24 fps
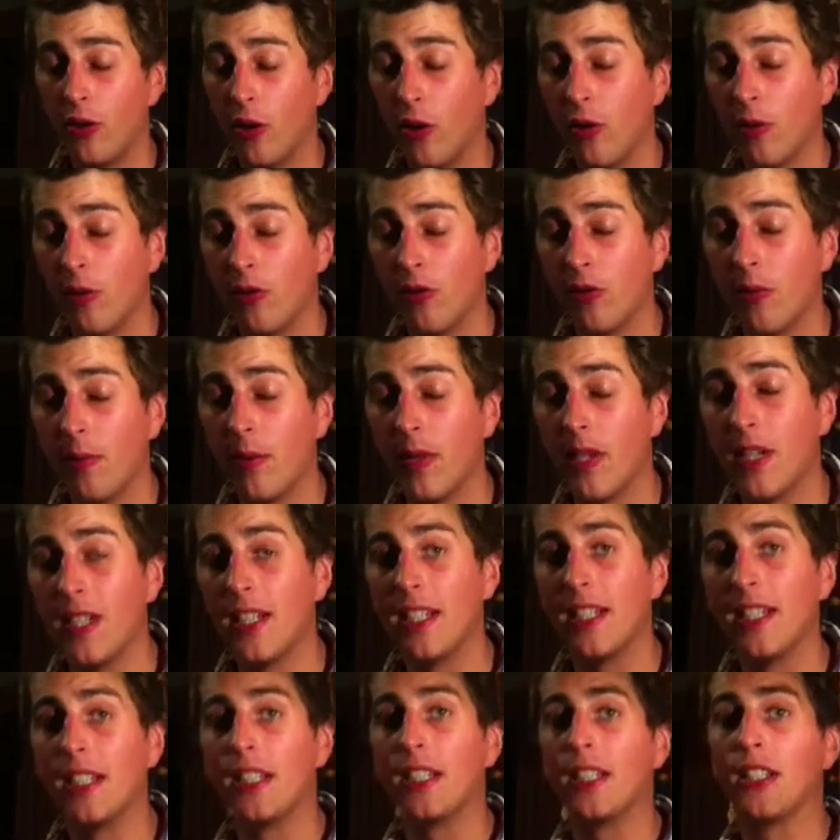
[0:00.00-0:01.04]
on from
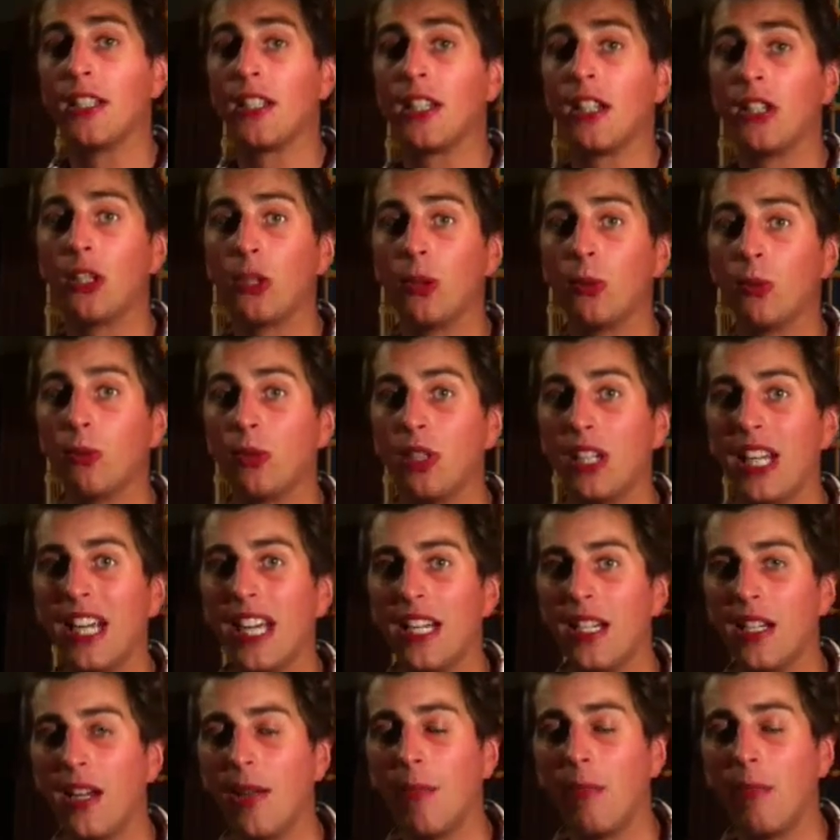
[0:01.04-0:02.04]
the discussion we had